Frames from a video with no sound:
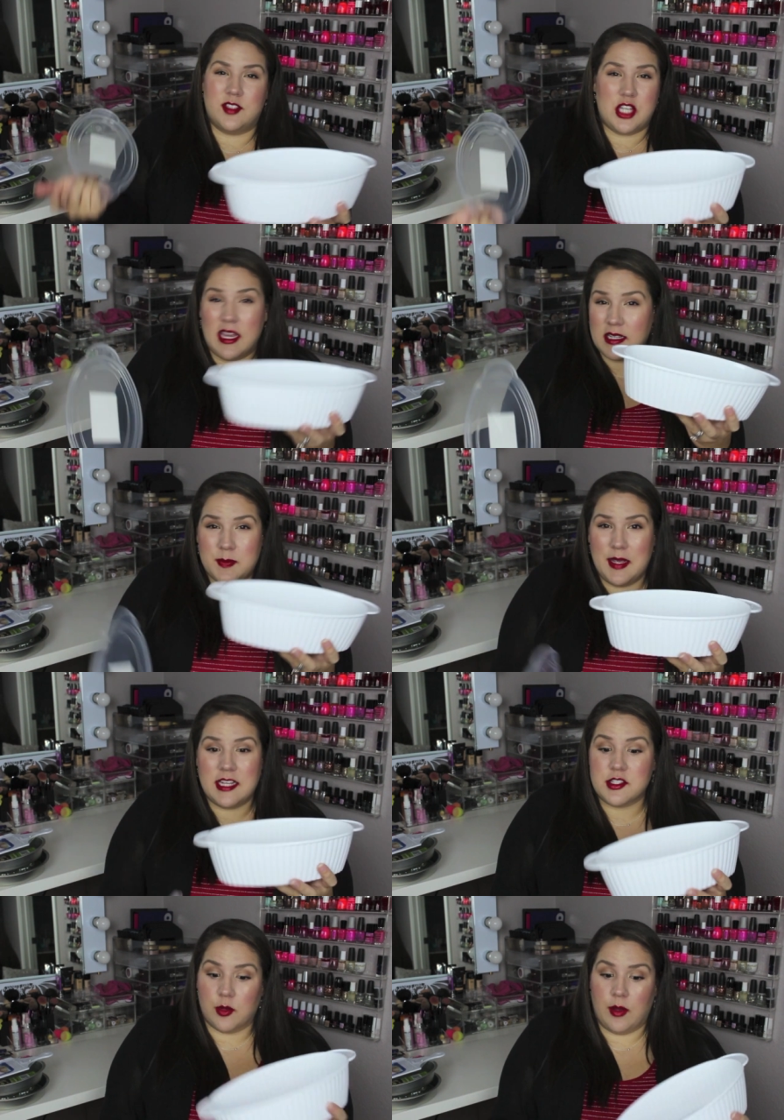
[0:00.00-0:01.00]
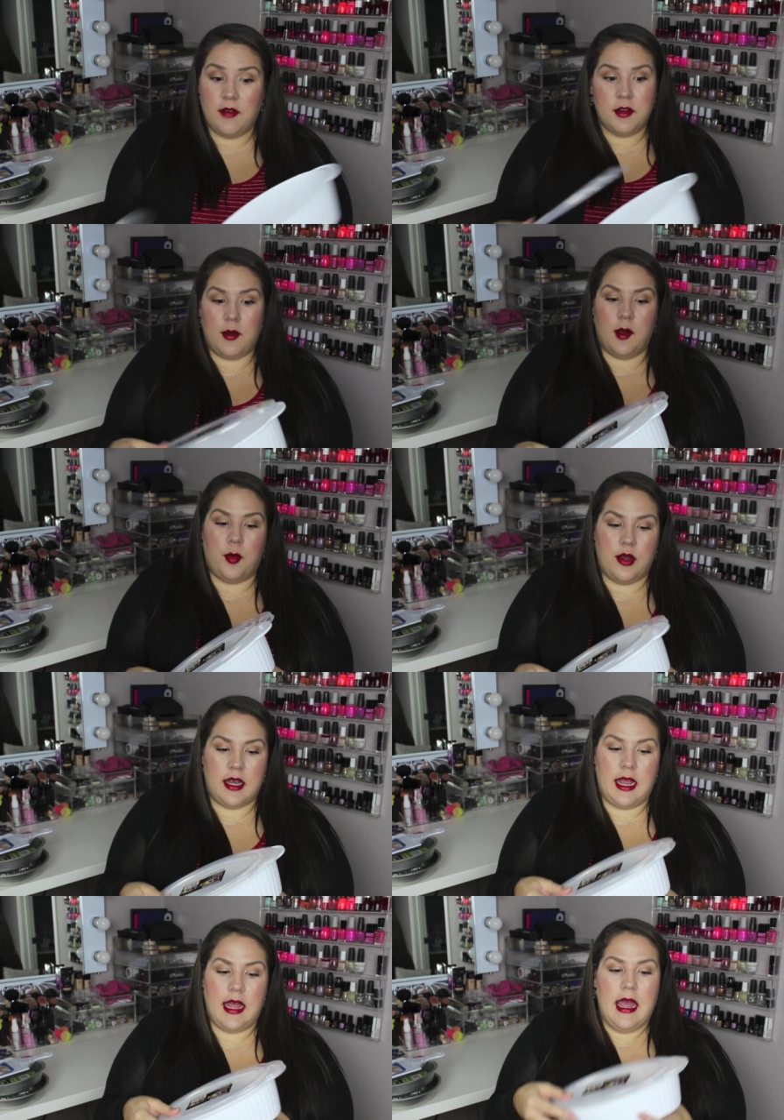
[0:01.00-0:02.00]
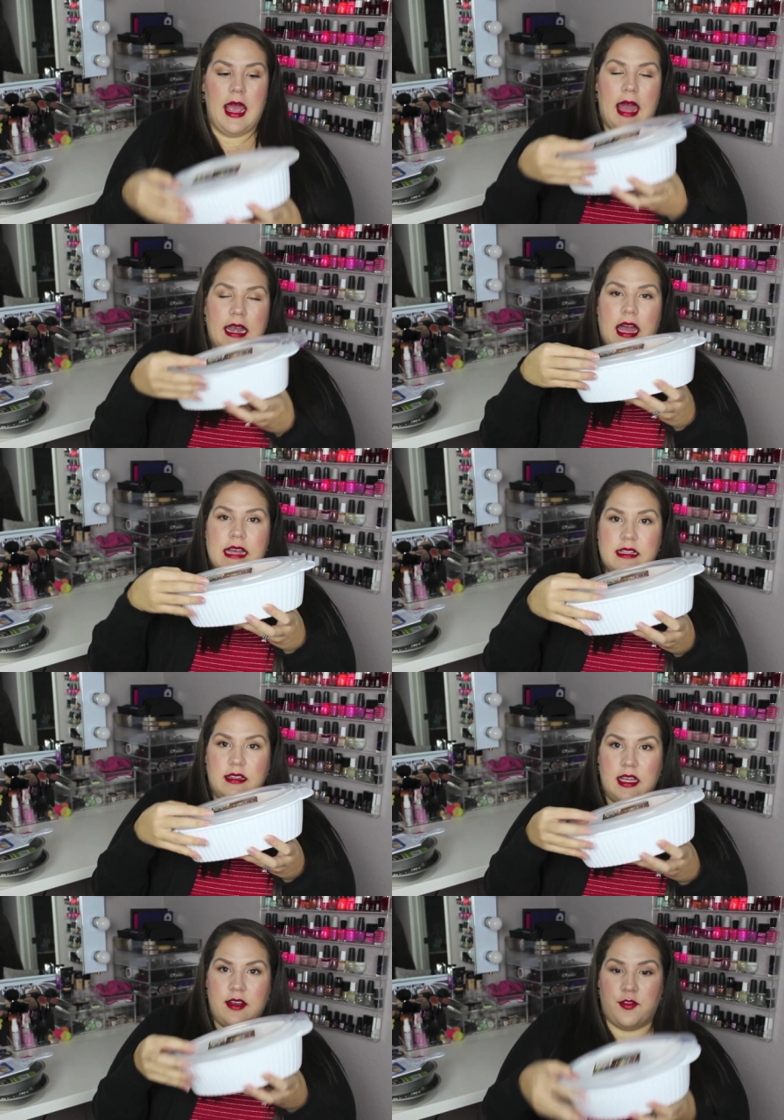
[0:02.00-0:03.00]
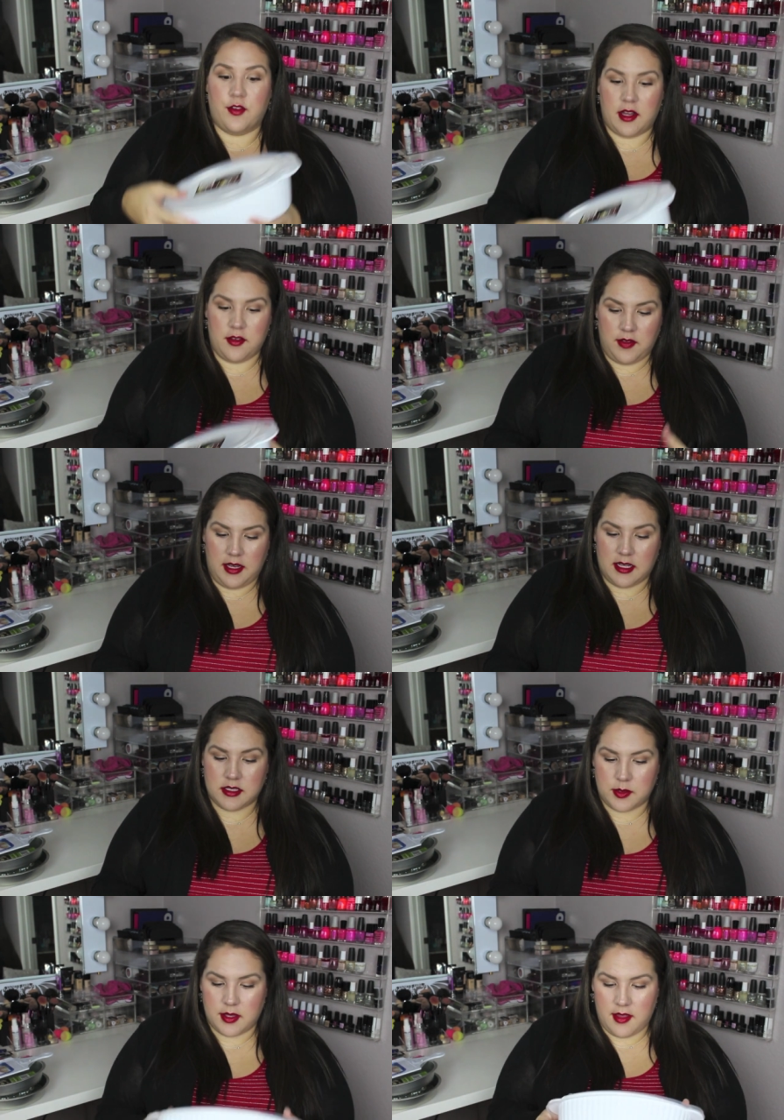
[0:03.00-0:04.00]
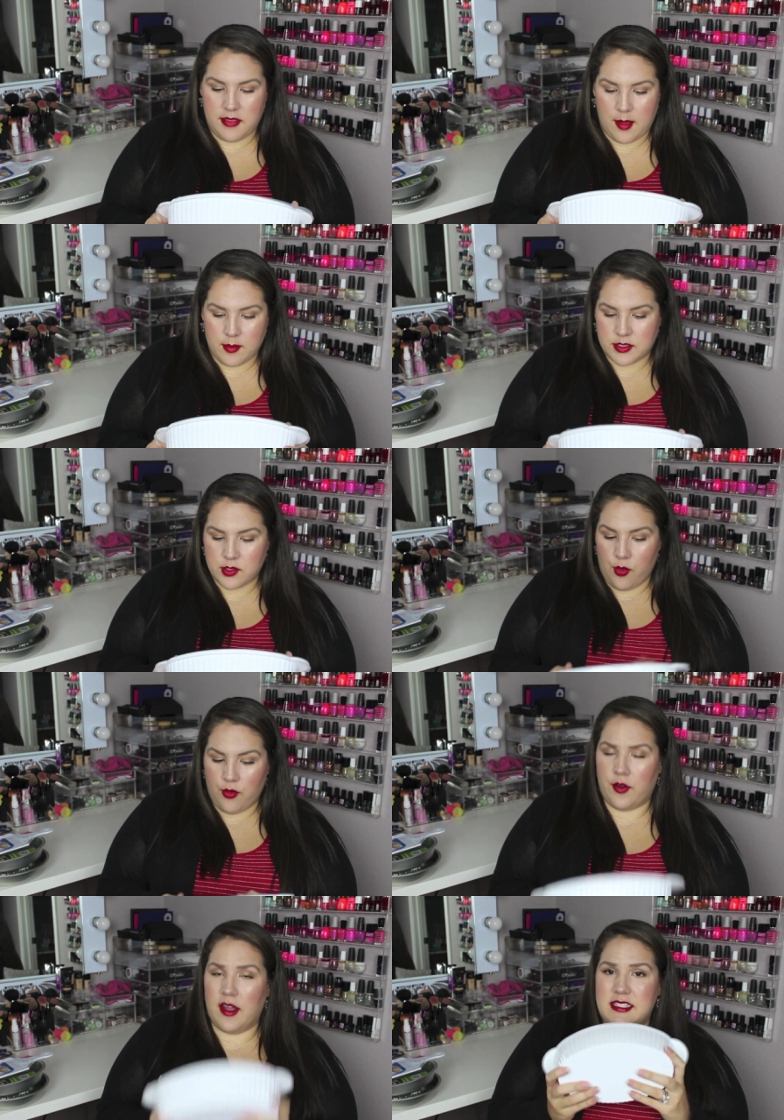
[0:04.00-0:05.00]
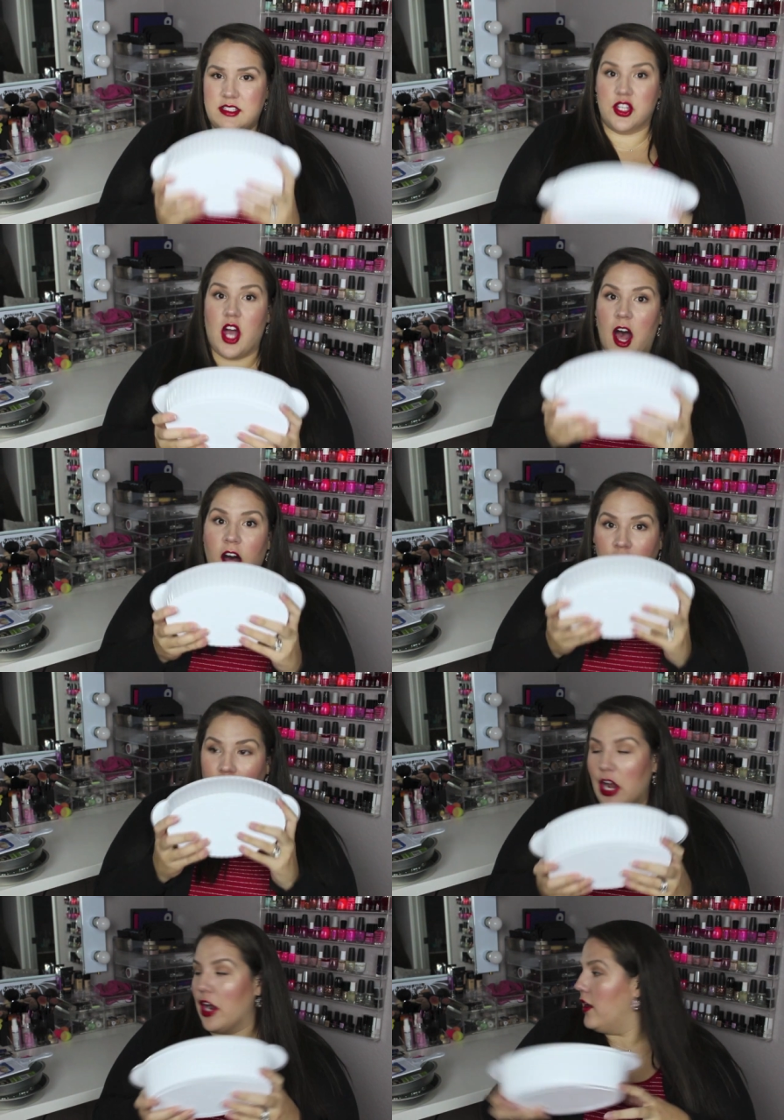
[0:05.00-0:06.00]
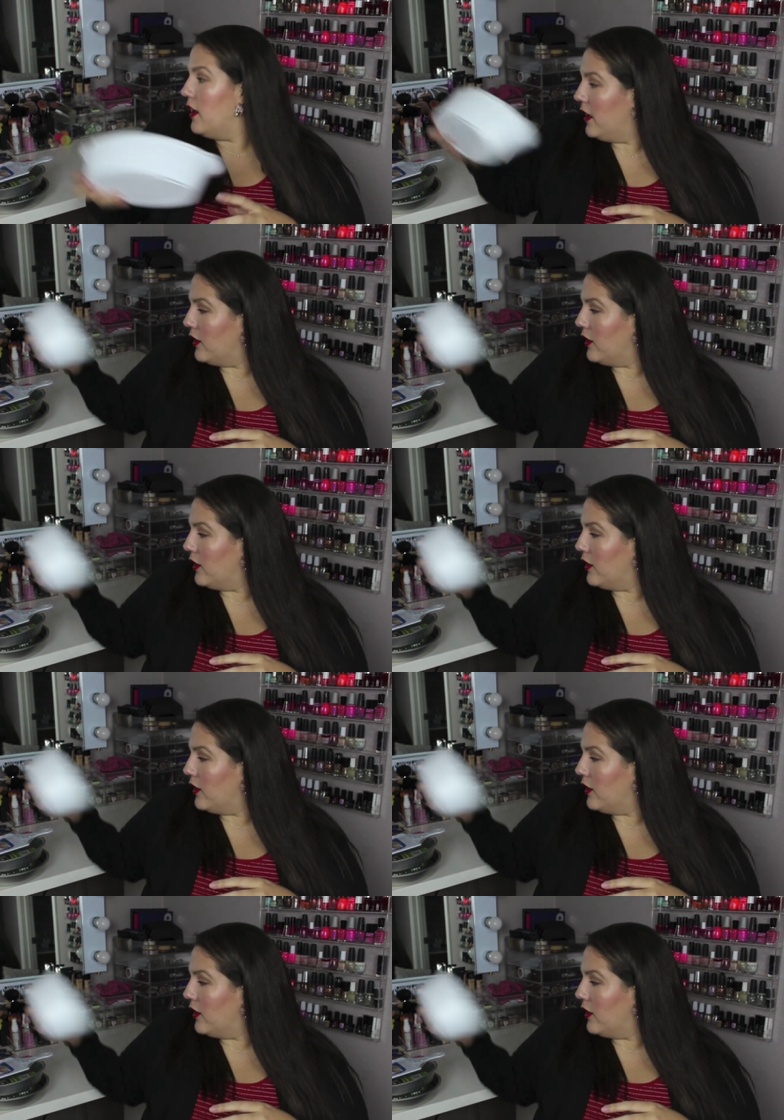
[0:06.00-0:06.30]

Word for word: Chex Mix or whatever you want to put in it. And it has a lid for convenience. So I thought that was cool for a dollar.